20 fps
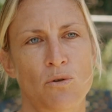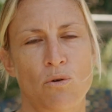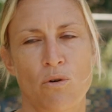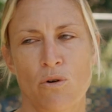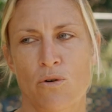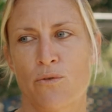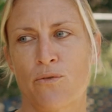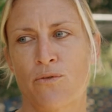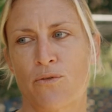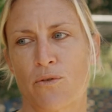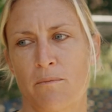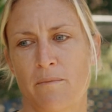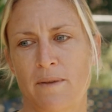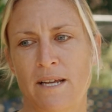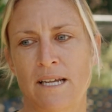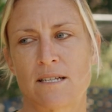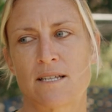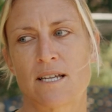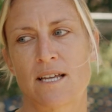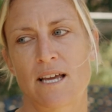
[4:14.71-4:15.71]
In order for
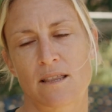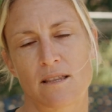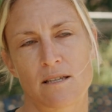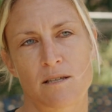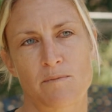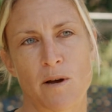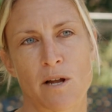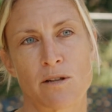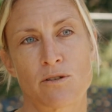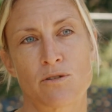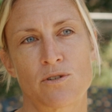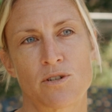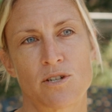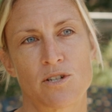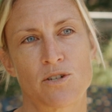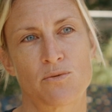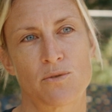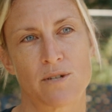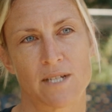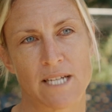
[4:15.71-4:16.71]
me to get the sponsors
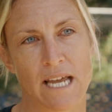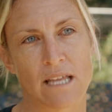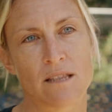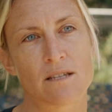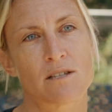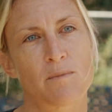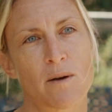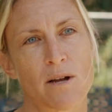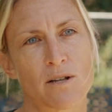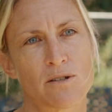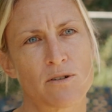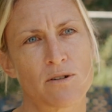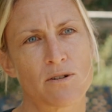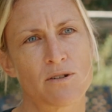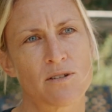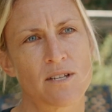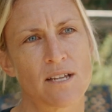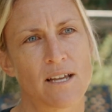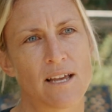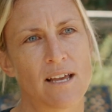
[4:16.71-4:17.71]
and to retain the
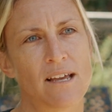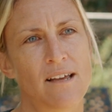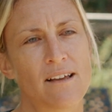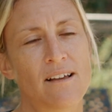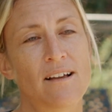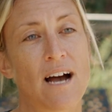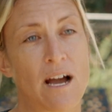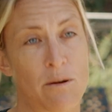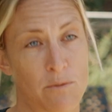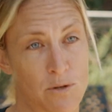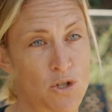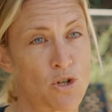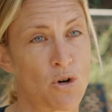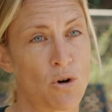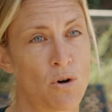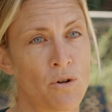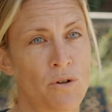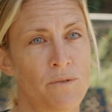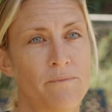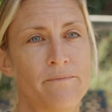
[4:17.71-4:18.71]
sponsors, I was
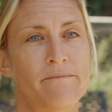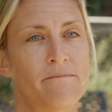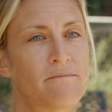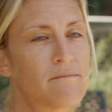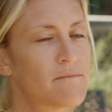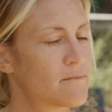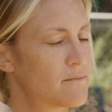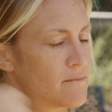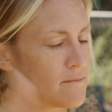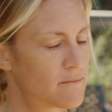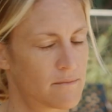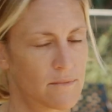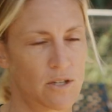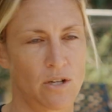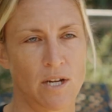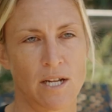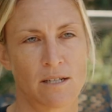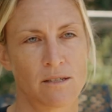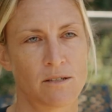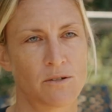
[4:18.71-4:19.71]
told,
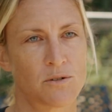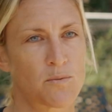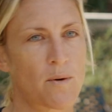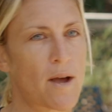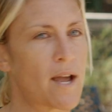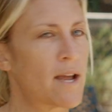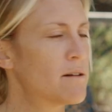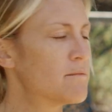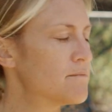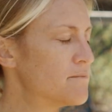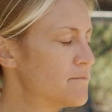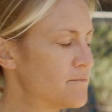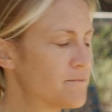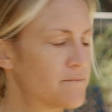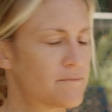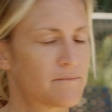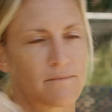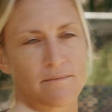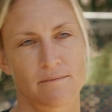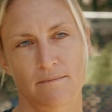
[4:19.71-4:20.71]
you need to lose weight,
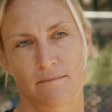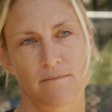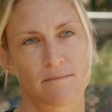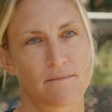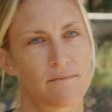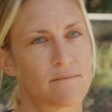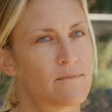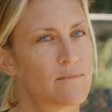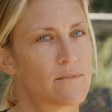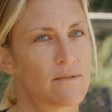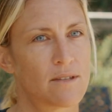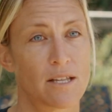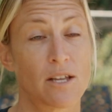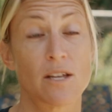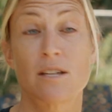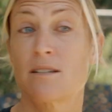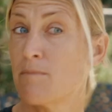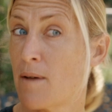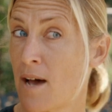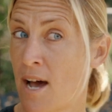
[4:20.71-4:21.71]

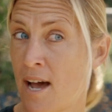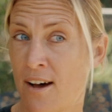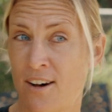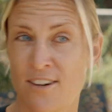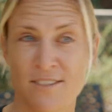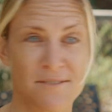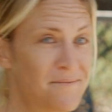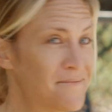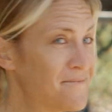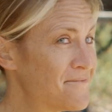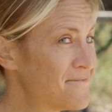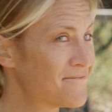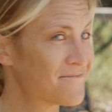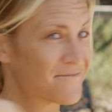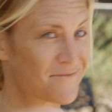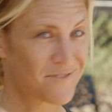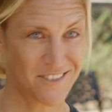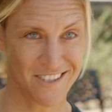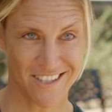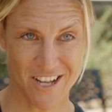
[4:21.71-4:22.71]
smile,
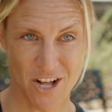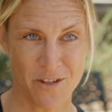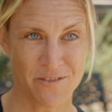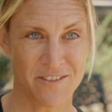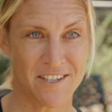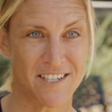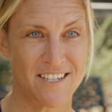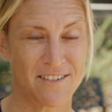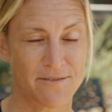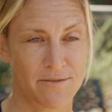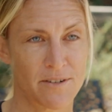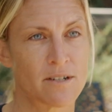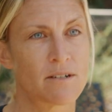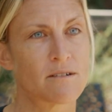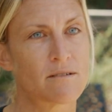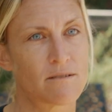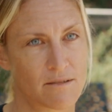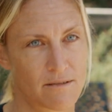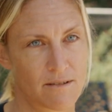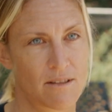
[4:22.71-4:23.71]
all these
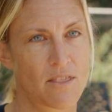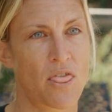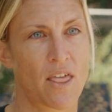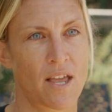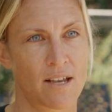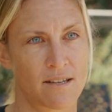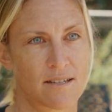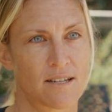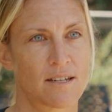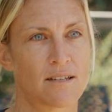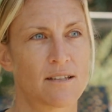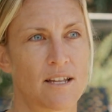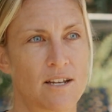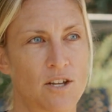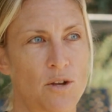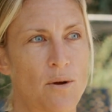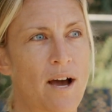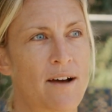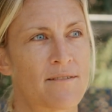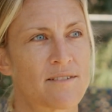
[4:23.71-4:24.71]
different things
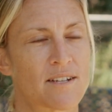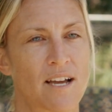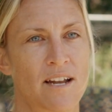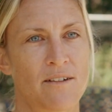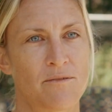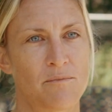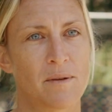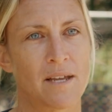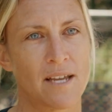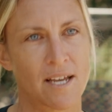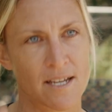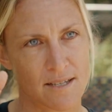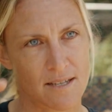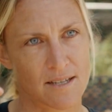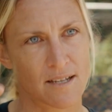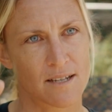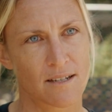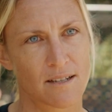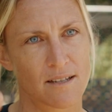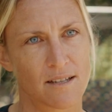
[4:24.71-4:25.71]
that you have to kind of be
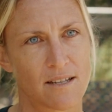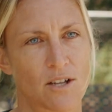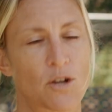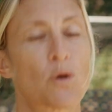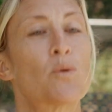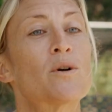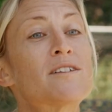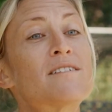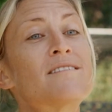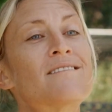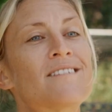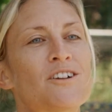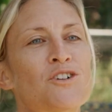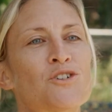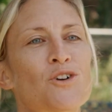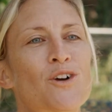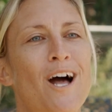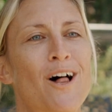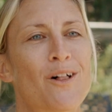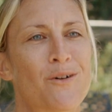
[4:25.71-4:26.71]
as the
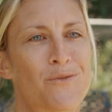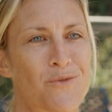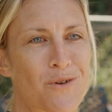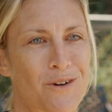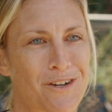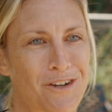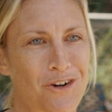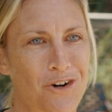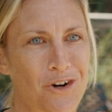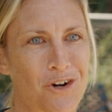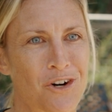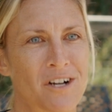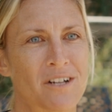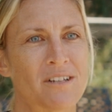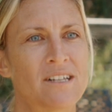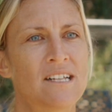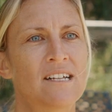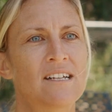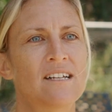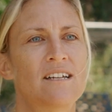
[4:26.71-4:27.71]
quintessential California
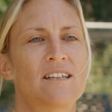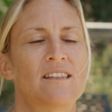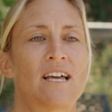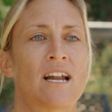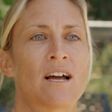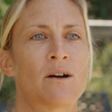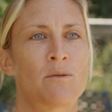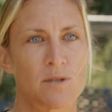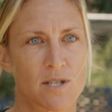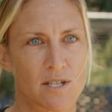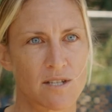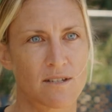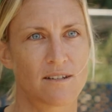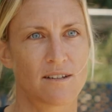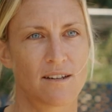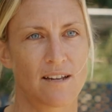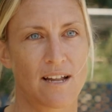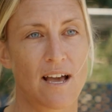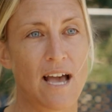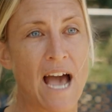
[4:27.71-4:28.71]
girl, that I was
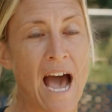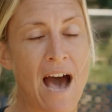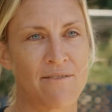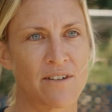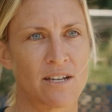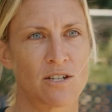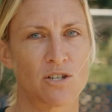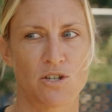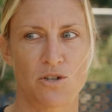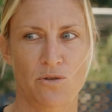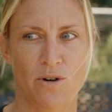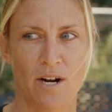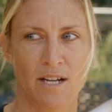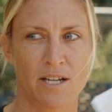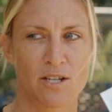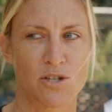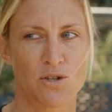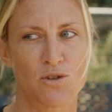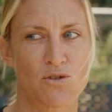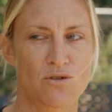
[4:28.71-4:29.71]
having to try to
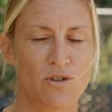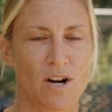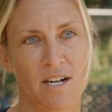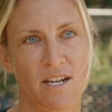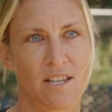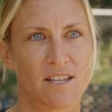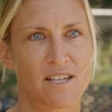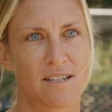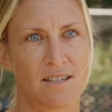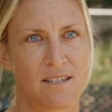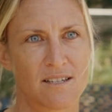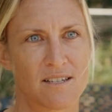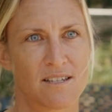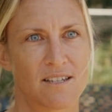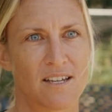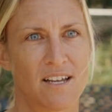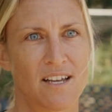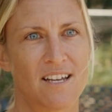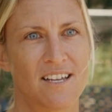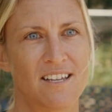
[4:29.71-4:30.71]
construct
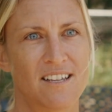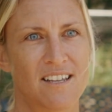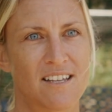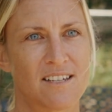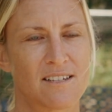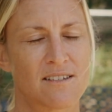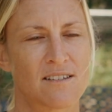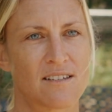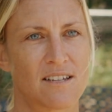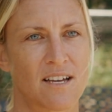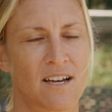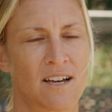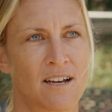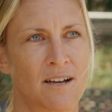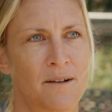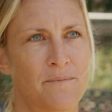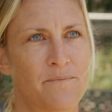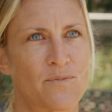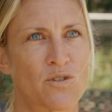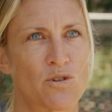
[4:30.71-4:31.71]
this
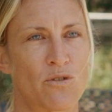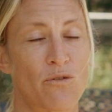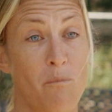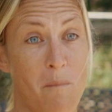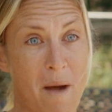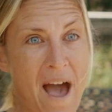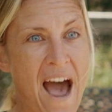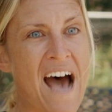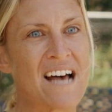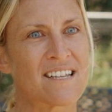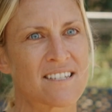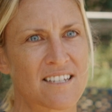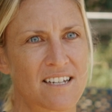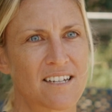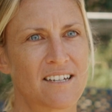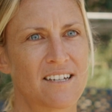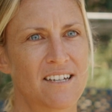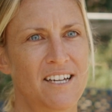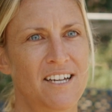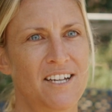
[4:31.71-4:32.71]
sort of
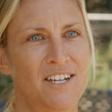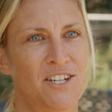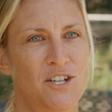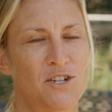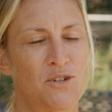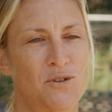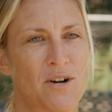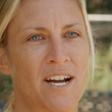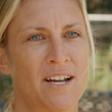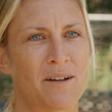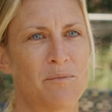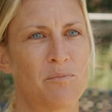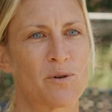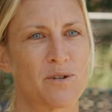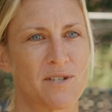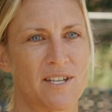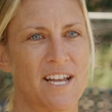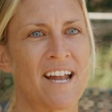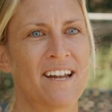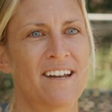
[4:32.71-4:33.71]
mask to try to
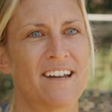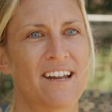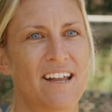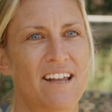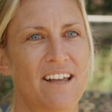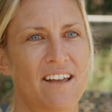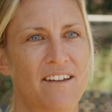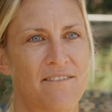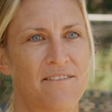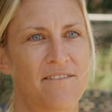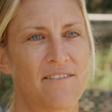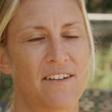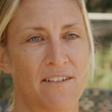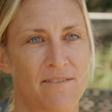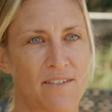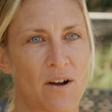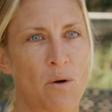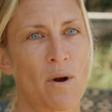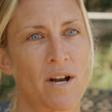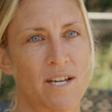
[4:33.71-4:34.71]
present
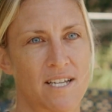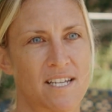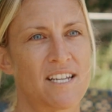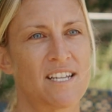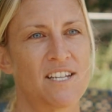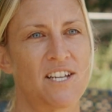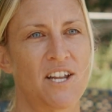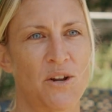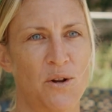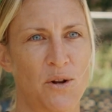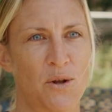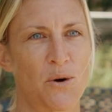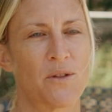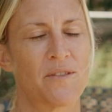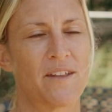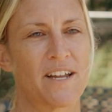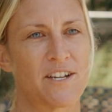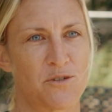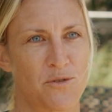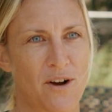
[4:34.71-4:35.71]
if I wanted to continue to go
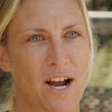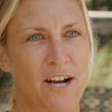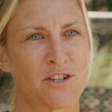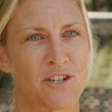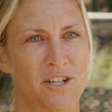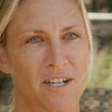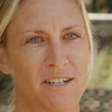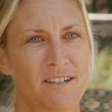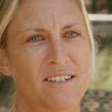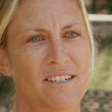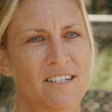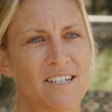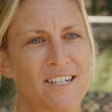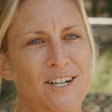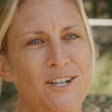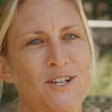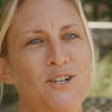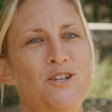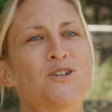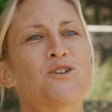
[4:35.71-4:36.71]
in that direction.
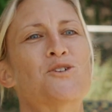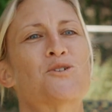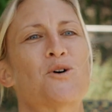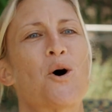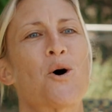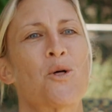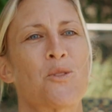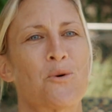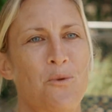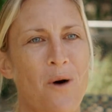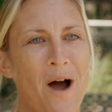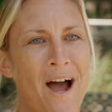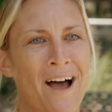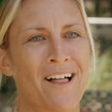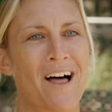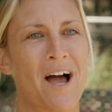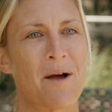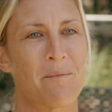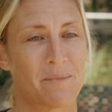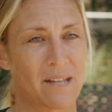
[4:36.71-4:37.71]
So all the
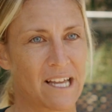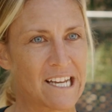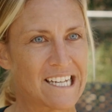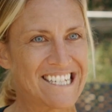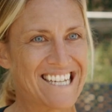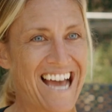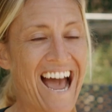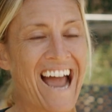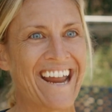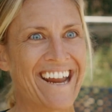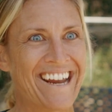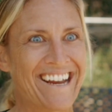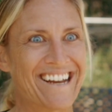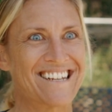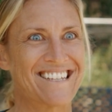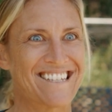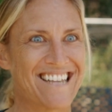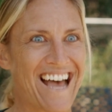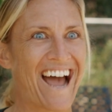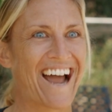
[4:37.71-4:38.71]
while I'm like dying
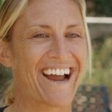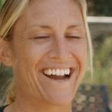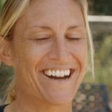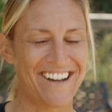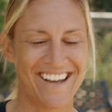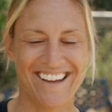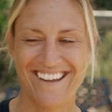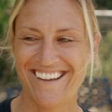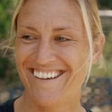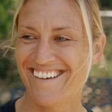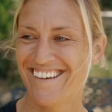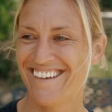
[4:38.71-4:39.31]
inside,